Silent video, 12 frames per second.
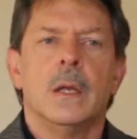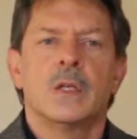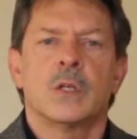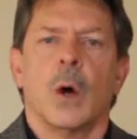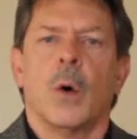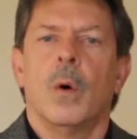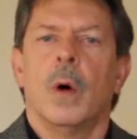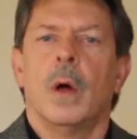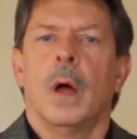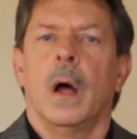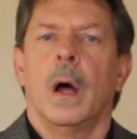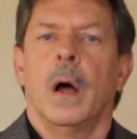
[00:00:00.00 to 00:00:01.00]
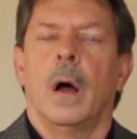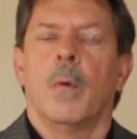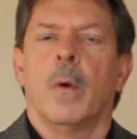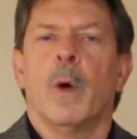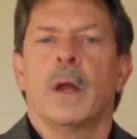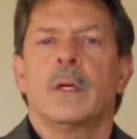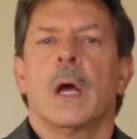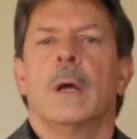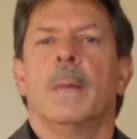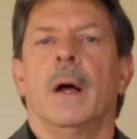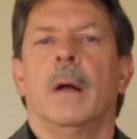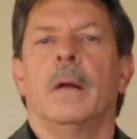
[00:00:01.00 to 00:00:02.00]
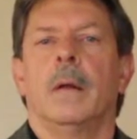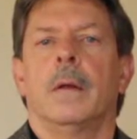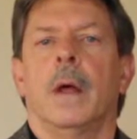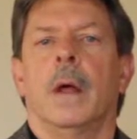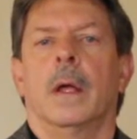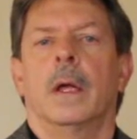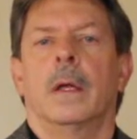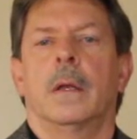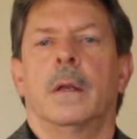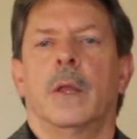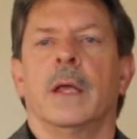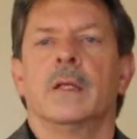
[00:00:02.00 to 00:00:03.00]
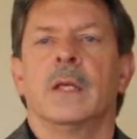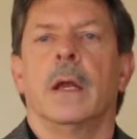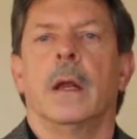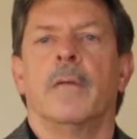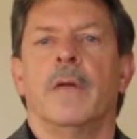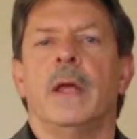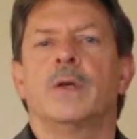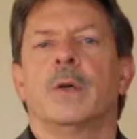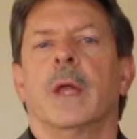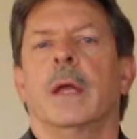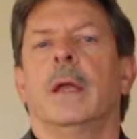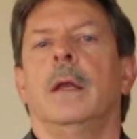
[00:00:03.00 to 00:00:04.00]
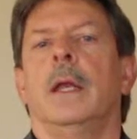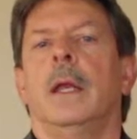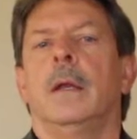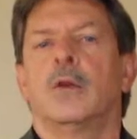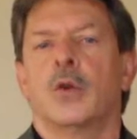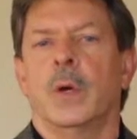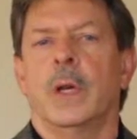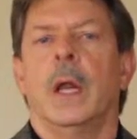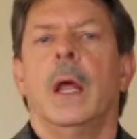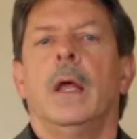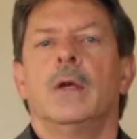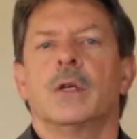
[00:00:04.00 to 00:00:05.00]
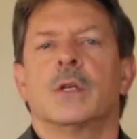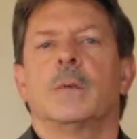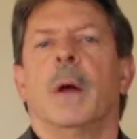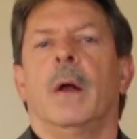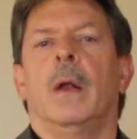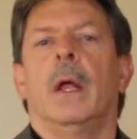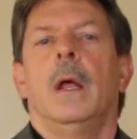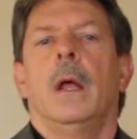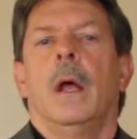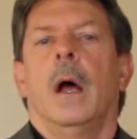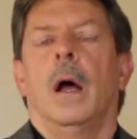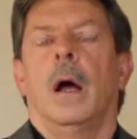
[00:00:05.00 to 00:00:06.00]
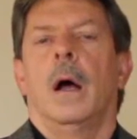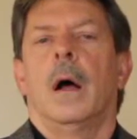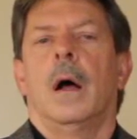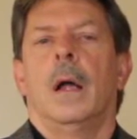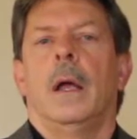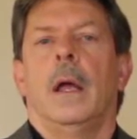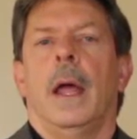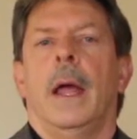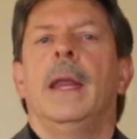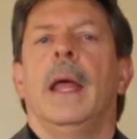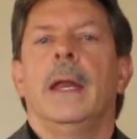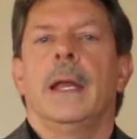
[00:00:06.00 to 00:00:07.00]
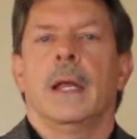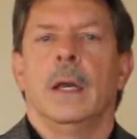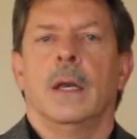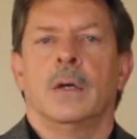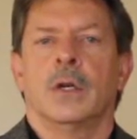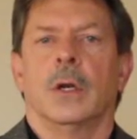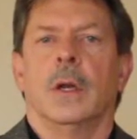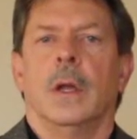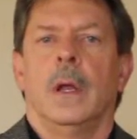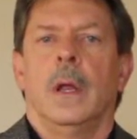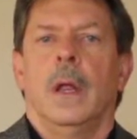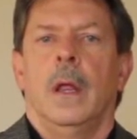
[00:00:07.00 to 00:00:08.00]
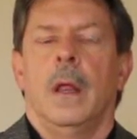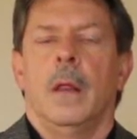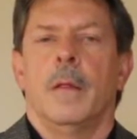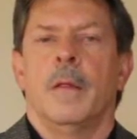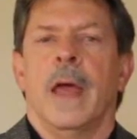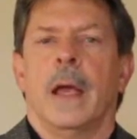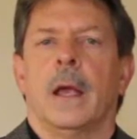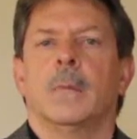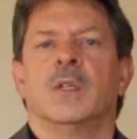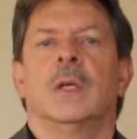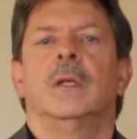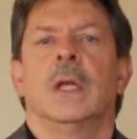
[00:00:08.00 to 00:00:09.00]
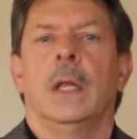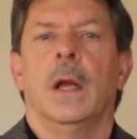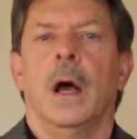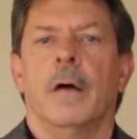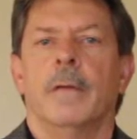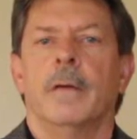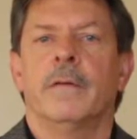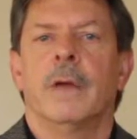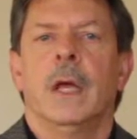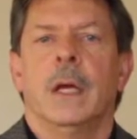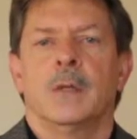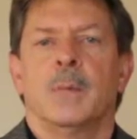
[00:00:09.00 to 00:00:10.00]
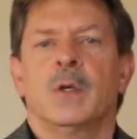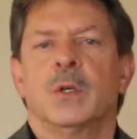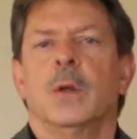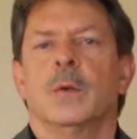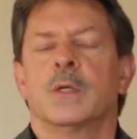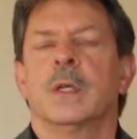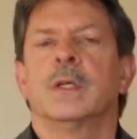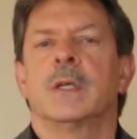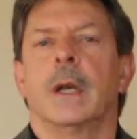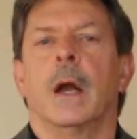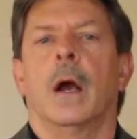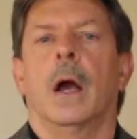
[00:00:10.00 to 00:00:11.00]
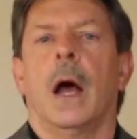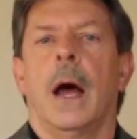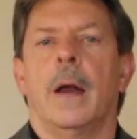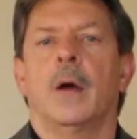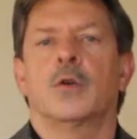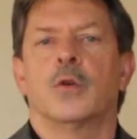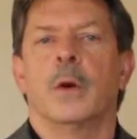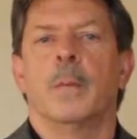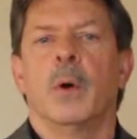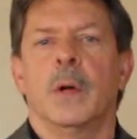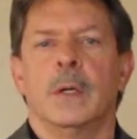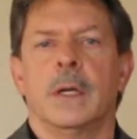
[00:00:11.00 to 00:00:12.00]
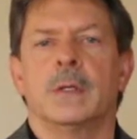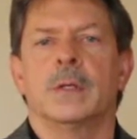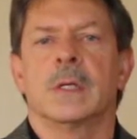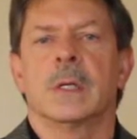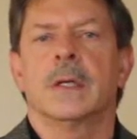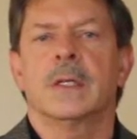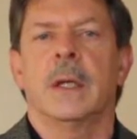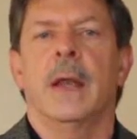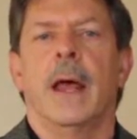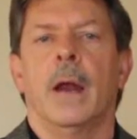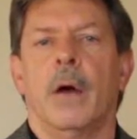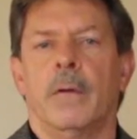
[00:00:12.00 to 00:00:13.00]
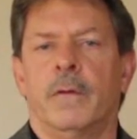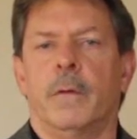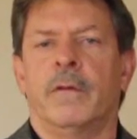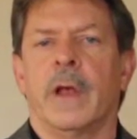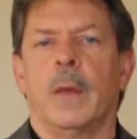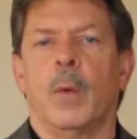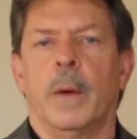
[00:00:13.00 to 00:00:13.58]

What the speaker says: So we want to talk about things of nature that can treat just about any condition that comes into the office, especially those things that are on our treatable conditions list, and that also is on the